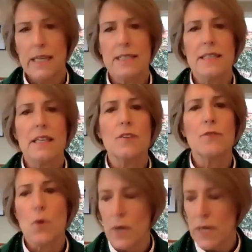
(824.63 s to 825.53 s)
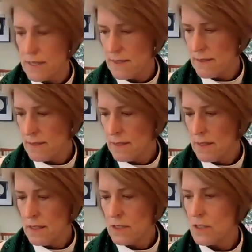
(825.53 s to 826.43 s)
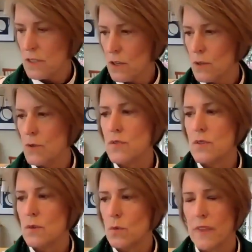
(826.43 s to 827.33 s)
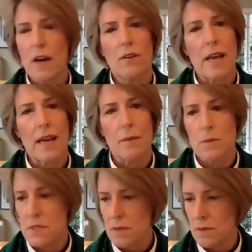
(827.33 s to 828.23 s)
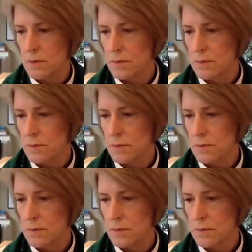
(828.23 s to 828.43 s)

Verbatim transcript: and to give voice to those without names.